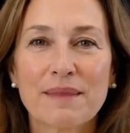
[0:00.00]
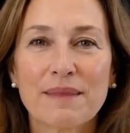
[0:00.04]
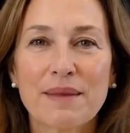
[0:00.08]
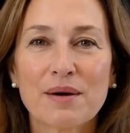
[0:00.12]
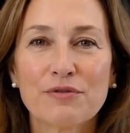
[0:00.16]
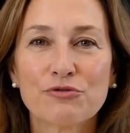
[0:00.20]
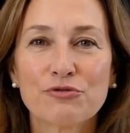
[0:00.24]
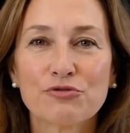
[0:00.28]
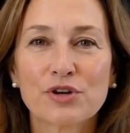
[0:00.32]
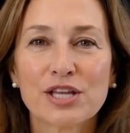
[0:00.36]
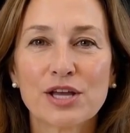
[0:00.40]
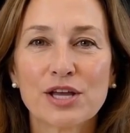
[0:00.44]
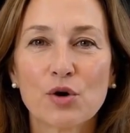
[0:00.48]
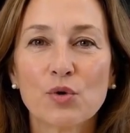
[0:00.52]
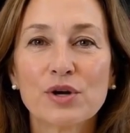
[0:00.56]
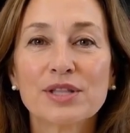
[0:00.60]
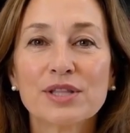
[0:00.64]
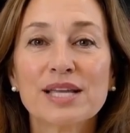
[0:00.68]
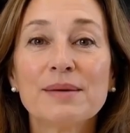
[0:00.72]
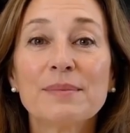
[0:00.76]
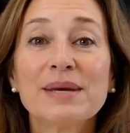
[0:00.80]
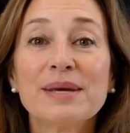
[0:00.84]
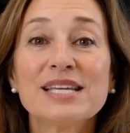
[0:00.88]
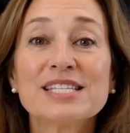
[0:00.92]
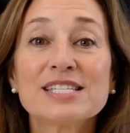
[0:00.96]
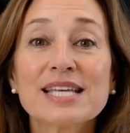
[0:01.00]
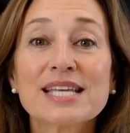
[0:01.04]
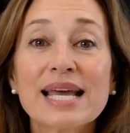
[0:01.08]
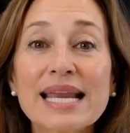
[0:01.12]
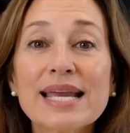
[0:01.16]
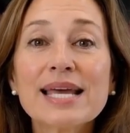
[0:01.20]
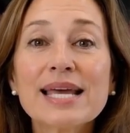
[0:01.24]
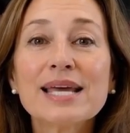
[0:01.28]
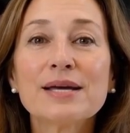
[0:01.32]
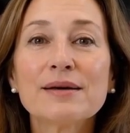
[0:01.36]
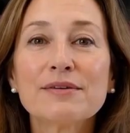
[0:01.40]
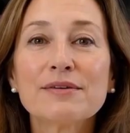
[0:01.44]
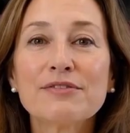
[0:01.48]
are frequently
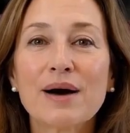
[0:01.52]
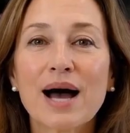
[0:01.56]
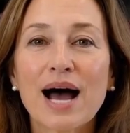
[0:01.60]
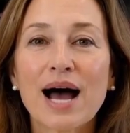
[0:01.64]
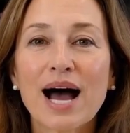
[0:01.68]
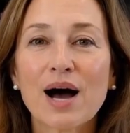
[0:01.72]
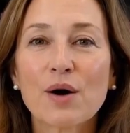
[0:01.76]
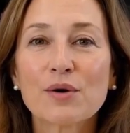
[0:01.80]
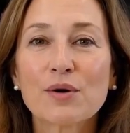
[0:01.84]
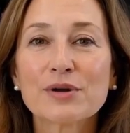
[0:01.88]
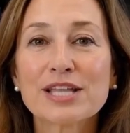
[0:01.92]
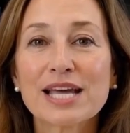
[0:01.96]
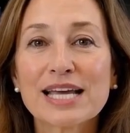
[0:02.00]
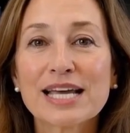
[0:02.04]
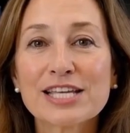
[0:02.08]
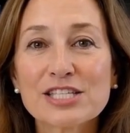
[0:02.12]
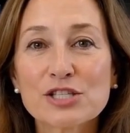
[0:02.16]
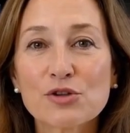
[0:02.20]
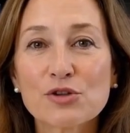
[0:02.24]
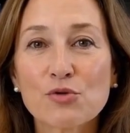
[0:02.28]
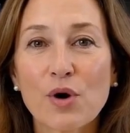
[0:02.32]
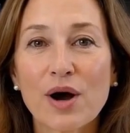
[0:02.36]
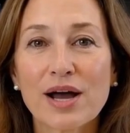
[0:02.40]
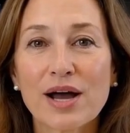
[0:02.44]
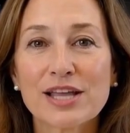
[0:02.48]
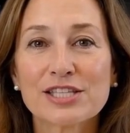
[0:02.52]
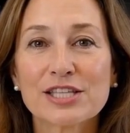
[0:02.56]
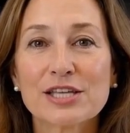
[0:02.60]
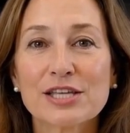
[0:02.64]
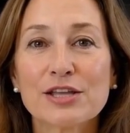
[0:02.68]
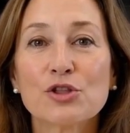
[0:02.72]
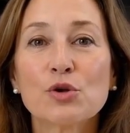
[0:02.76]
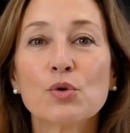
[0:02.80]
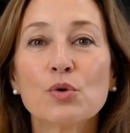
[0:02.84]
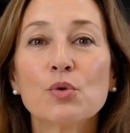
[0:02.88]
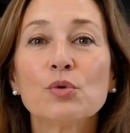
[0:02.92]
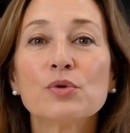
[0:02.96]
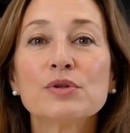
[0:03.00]
mistaken for outdated writing
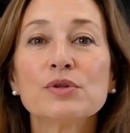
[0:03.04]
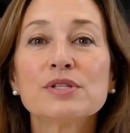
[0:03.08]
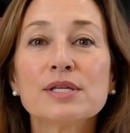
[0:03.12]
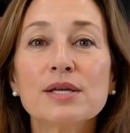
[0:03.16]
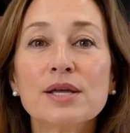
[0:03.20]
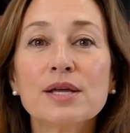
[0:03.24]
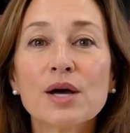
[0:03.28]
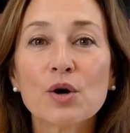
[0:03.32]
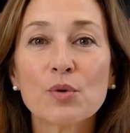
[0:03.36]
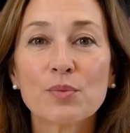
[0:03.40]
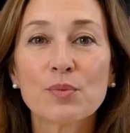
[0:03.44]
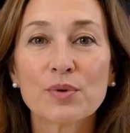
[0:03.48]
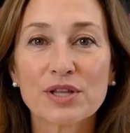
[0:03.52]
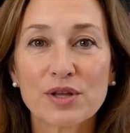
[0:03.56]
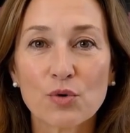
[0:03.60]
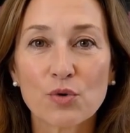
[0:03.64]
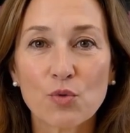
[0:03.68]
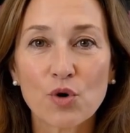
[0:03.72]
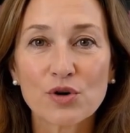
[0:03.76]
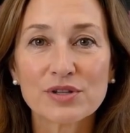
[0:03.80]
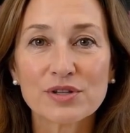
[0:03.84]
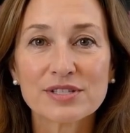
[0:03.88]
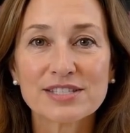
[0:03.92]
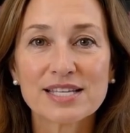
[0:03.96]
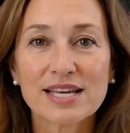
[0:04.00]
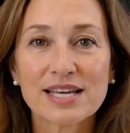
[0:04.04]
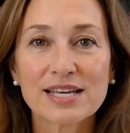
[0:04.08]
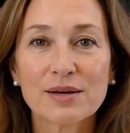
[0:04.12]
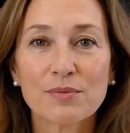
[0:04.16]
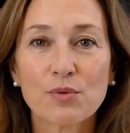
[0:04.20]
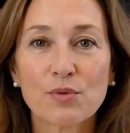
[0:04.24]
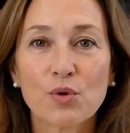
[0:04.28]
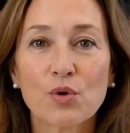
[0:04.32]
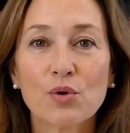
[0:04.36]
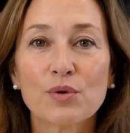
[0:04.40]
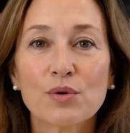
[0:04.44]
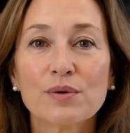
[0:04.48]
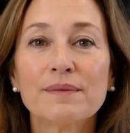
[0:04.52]
tools nobody wants
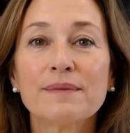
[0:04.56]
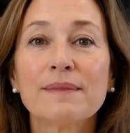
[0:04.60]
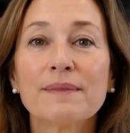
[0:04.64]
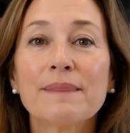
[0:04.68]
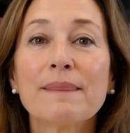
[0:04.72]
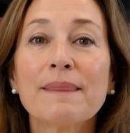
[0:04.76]
anymore.